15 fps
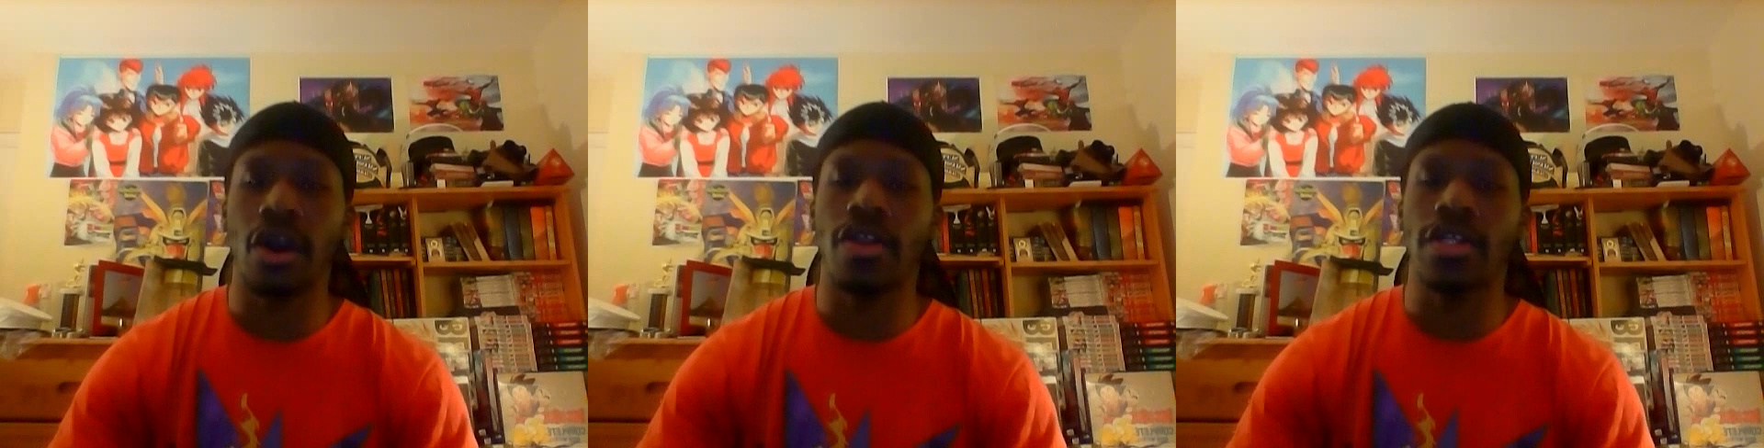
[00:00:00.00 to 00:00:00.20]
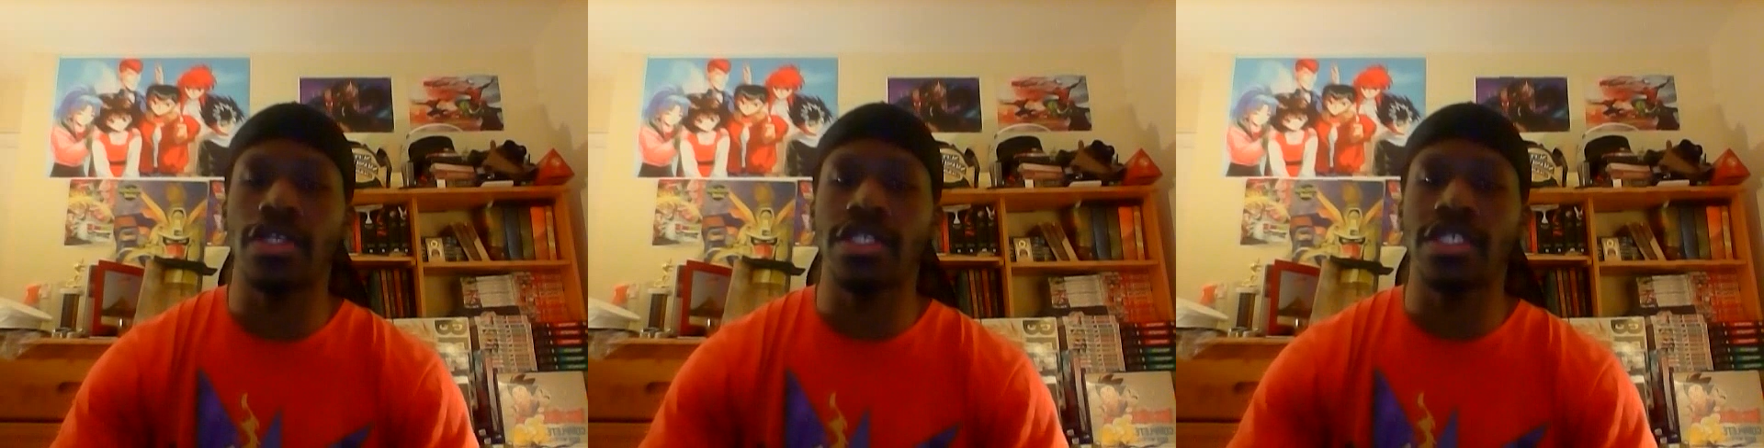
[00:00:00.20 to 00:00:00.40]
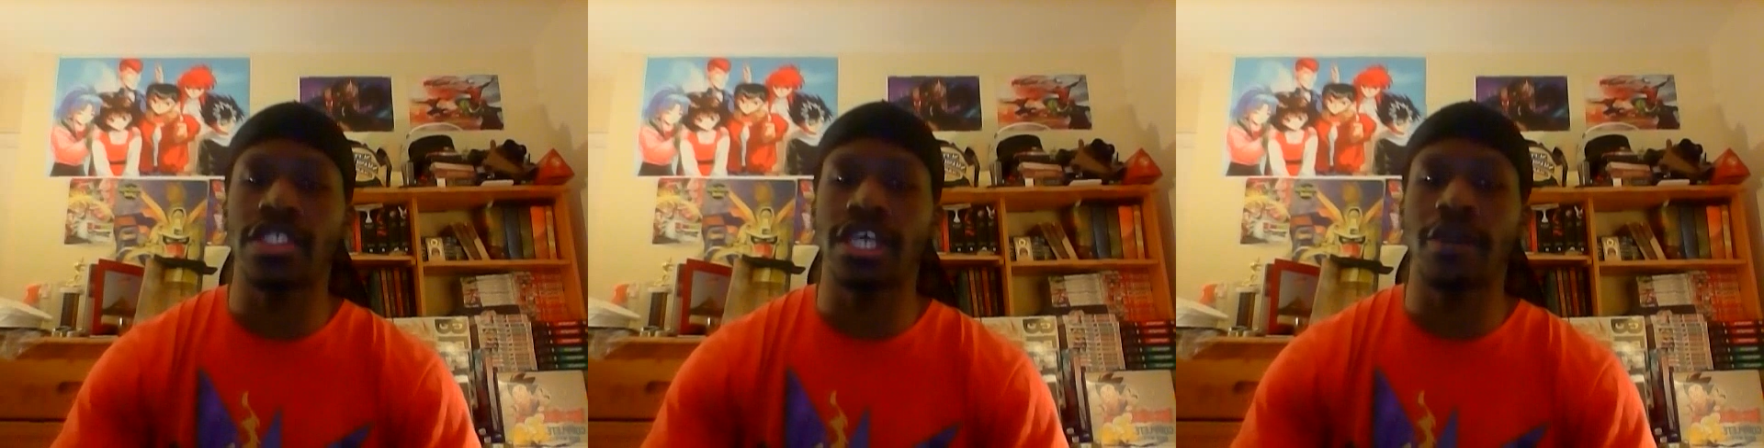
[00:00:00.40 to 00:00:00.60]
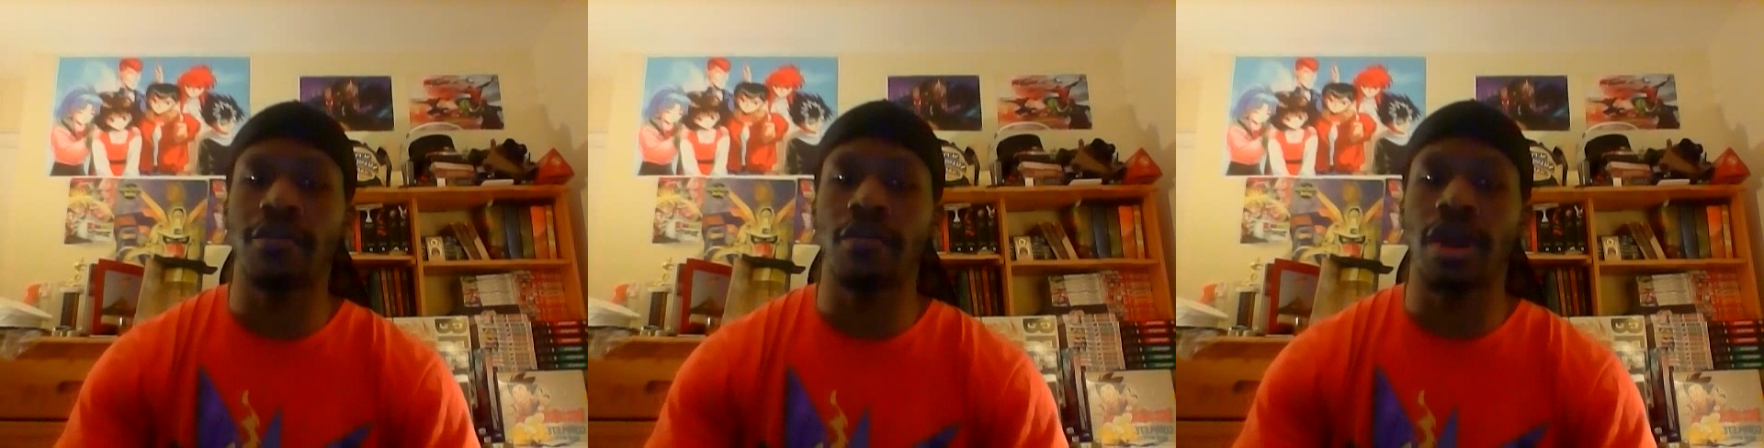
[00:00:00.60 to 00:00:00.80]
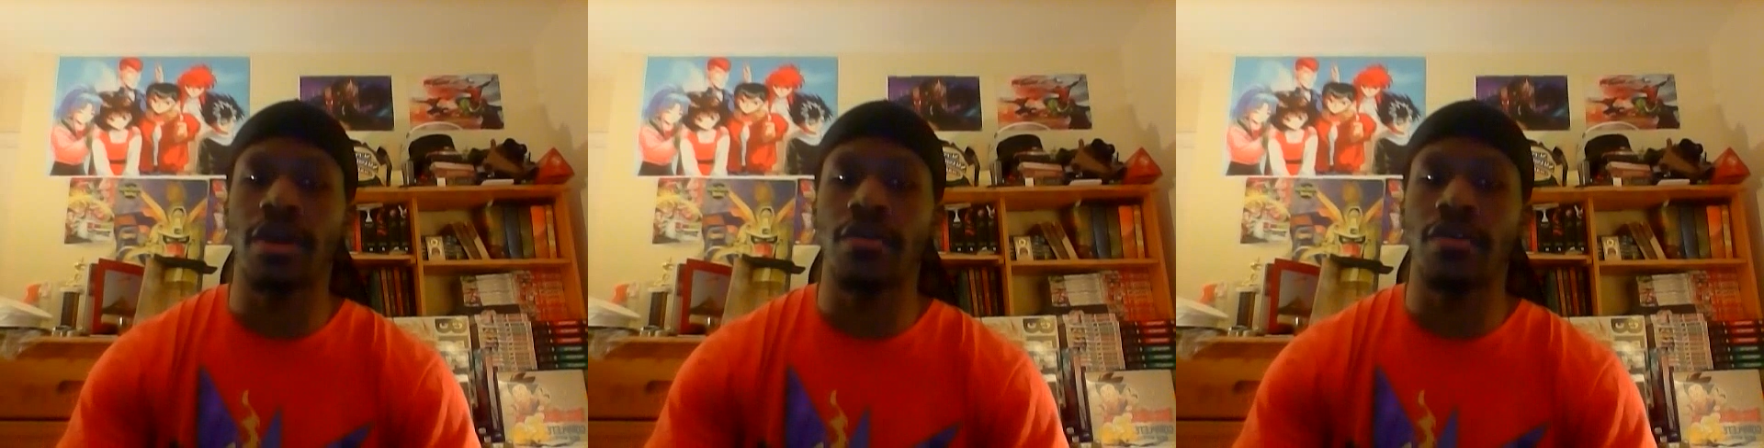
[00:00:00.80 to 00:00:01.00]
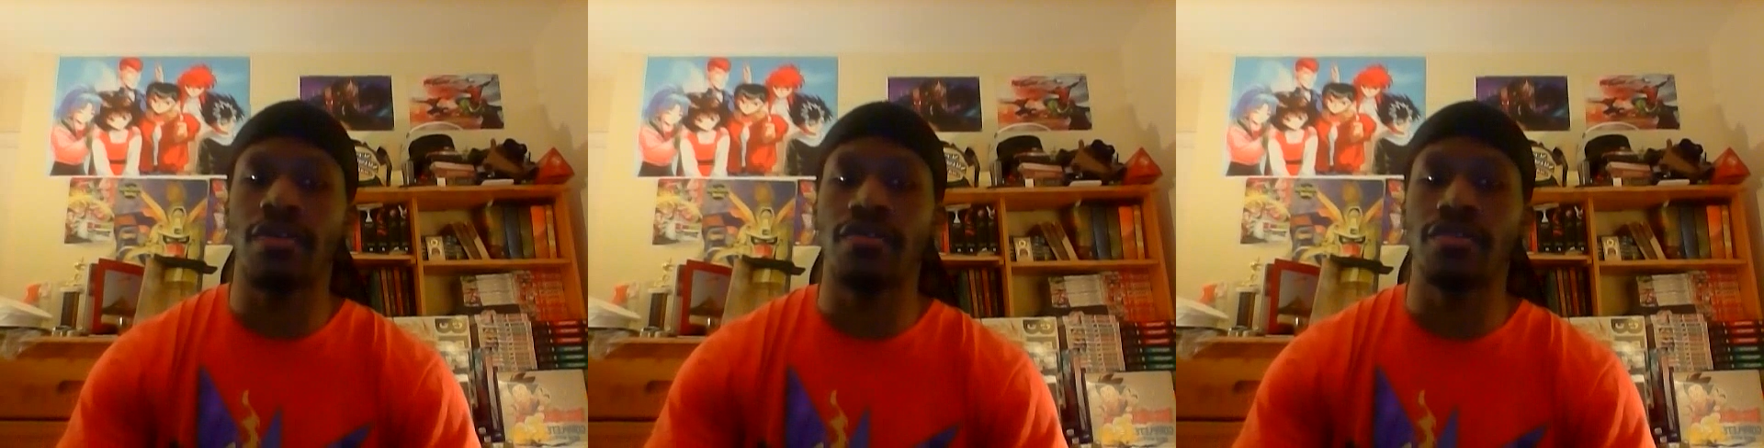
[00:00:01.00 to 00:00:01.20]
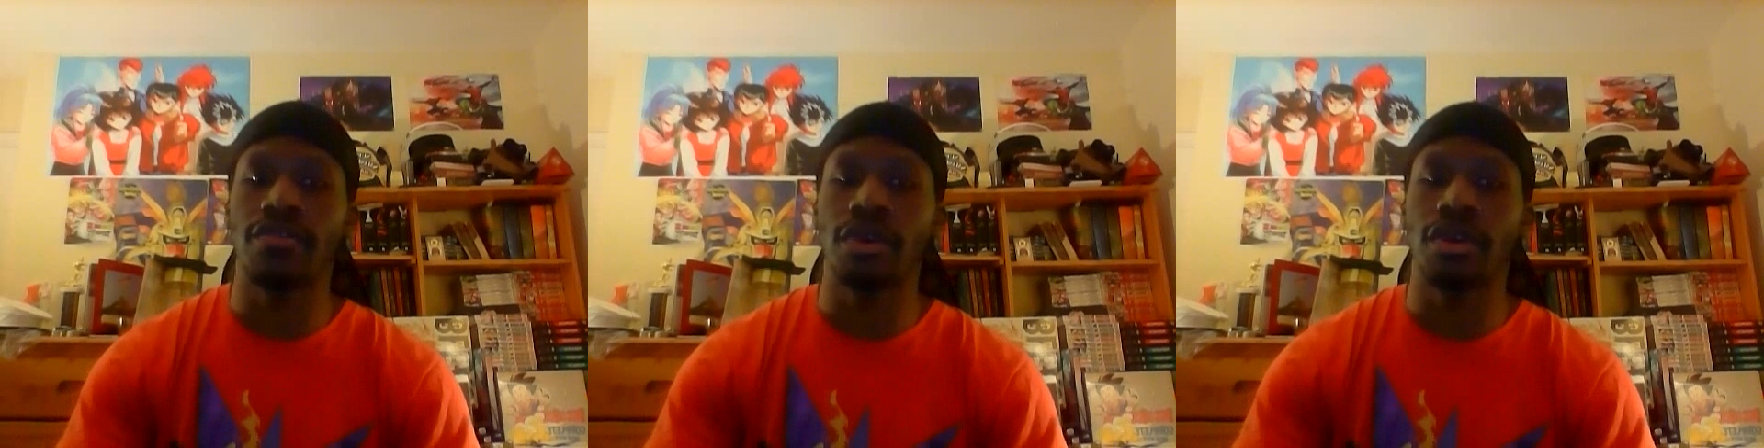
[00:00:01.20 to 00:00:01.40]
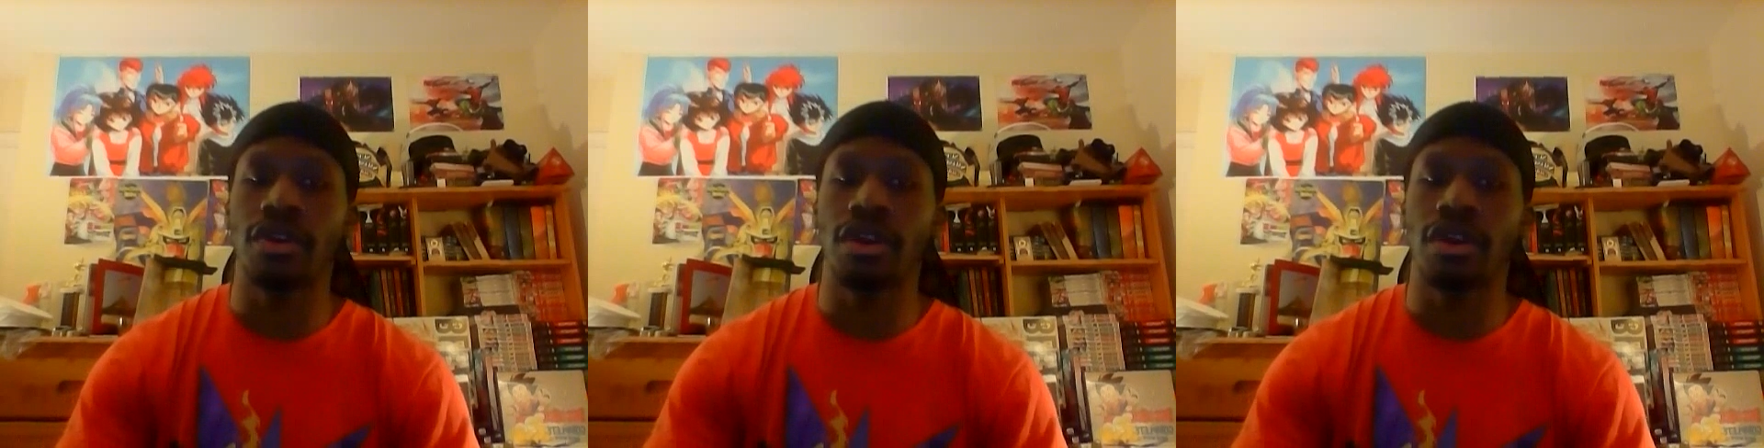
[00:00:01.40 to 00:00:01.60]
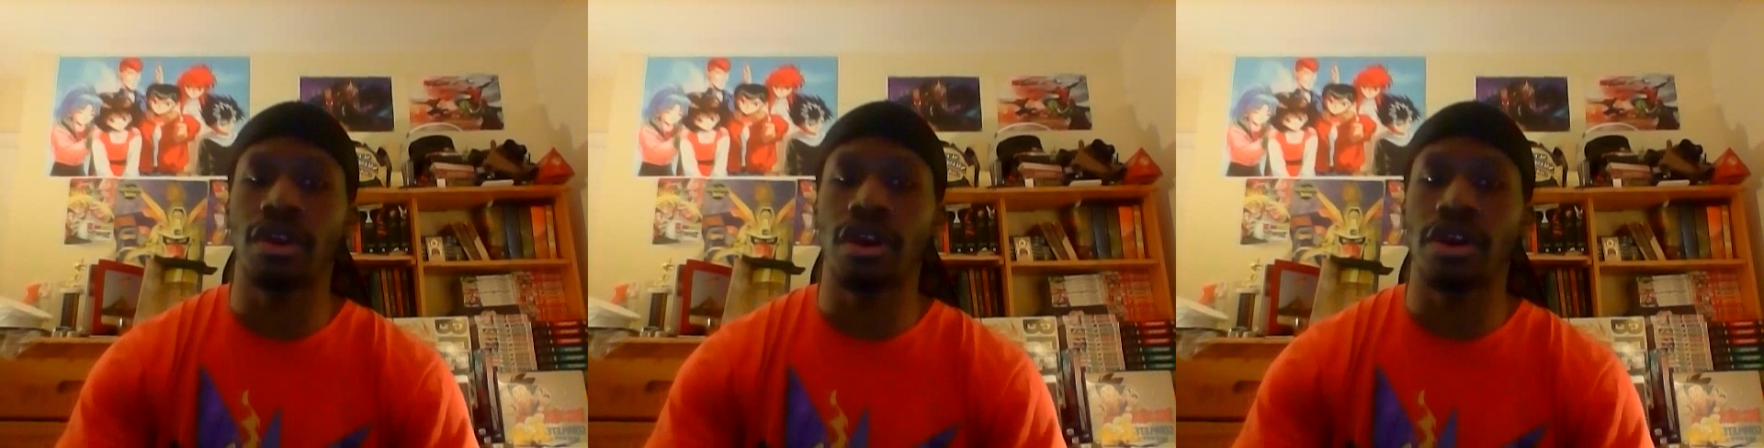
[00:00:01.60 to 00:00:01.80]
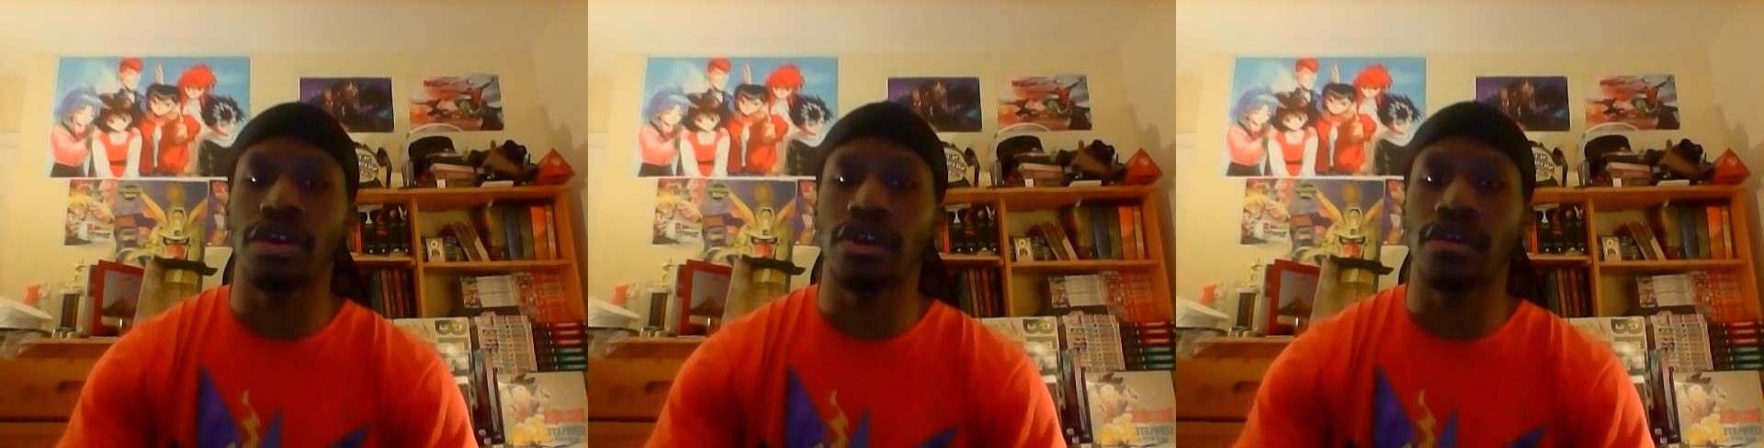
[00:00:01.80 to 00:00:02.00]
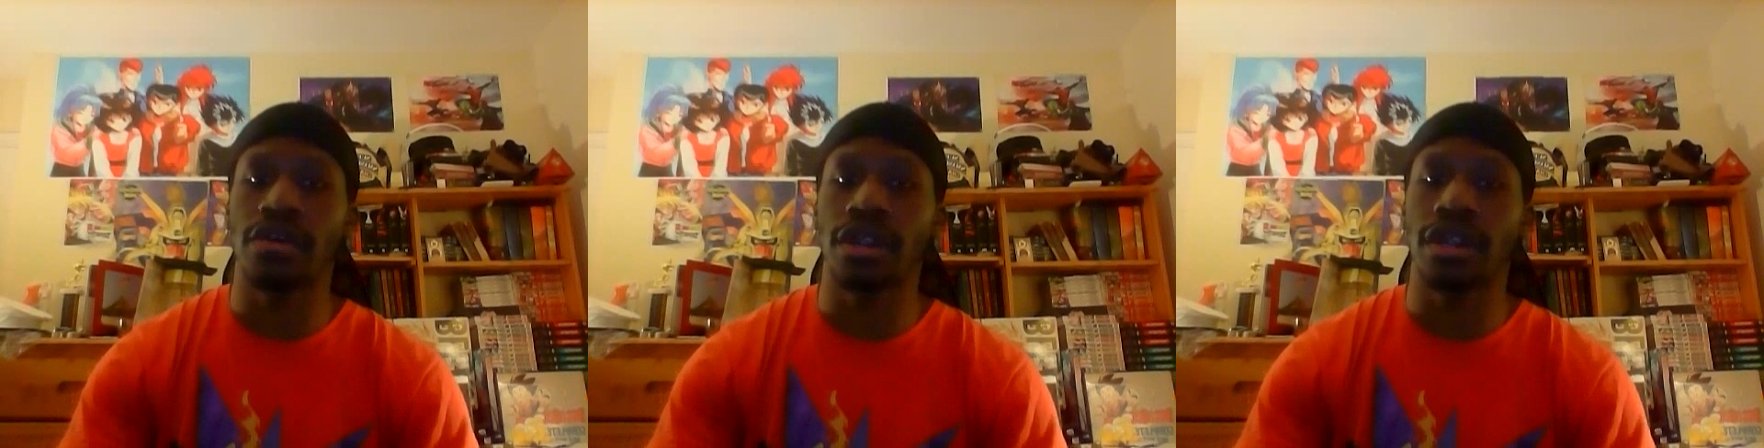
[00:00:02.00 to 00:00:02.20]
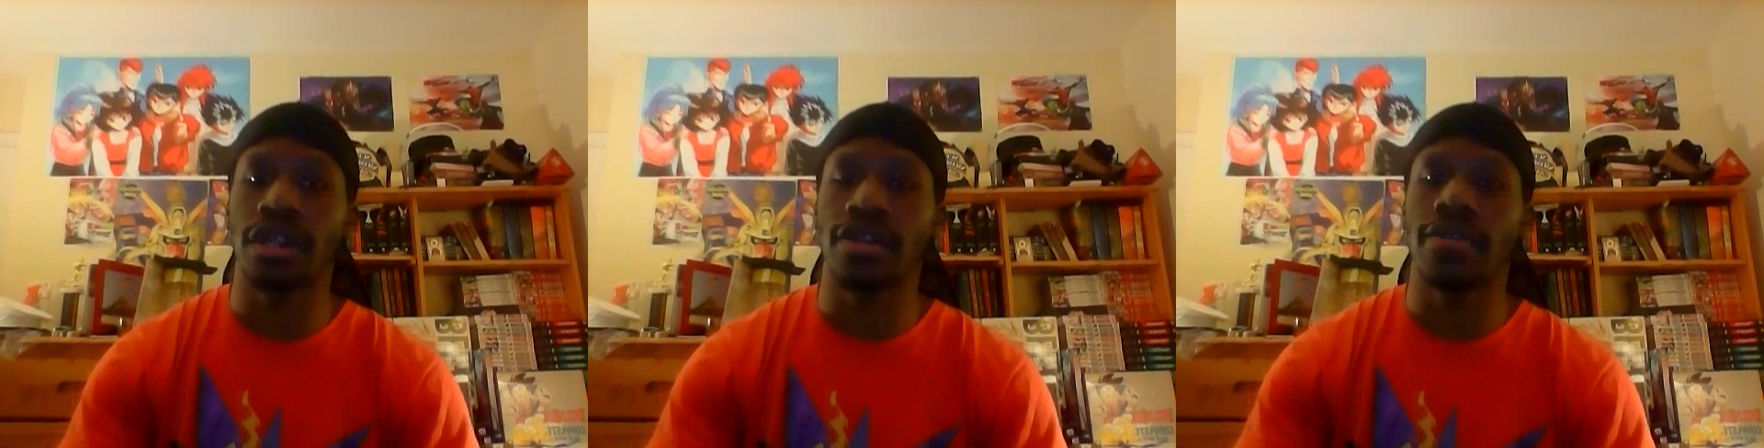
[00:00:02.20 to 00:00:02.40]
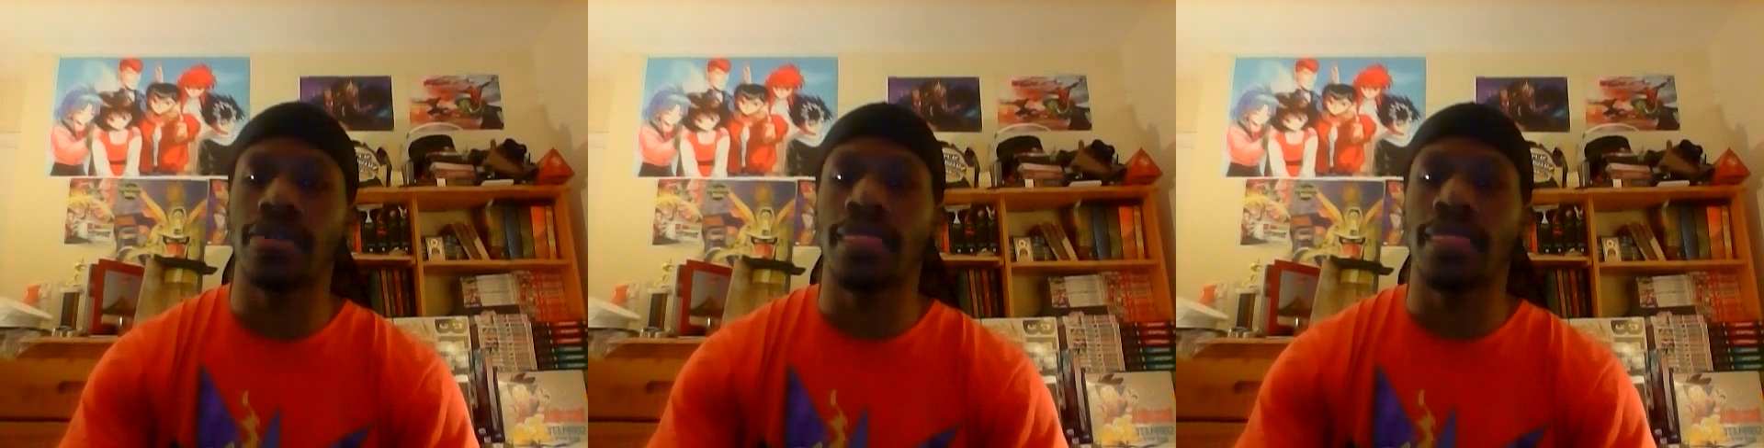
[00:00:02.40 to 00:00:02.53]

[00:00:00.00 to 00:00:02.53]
all of the samurai would have joined our cause already.